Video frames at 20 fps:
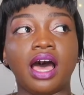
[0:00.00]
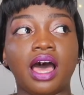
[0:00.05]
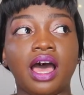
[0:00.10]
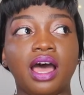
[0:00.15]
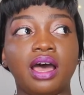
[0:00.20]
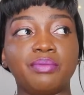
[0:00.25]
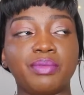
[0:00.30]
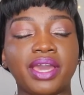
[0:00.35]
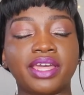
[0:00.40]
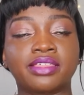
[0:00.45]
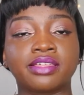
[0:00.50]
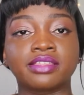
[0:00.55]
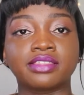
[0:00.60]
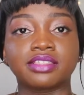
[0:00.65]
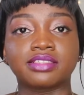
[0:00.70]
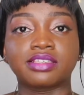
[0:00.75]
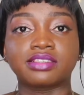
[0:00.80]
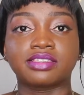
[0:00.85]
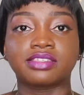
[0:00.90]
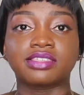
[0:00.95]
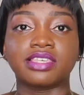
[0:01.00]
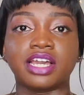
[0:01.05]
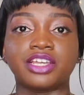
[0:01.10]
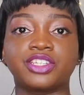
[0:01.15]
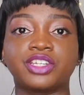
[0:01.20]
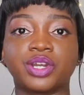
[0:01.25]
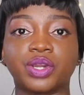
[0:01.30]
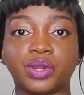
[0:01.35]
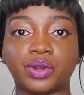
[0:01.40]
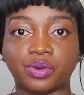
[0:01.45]
I think this is
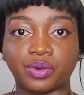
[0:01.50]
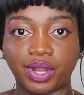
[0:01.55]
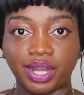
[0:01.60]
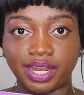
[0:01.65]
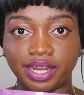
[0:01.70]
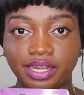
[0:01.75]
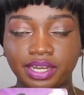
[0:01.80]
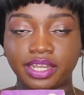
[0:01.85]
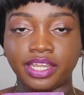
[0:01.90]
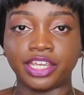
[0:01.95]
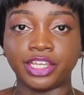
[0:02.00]
such a great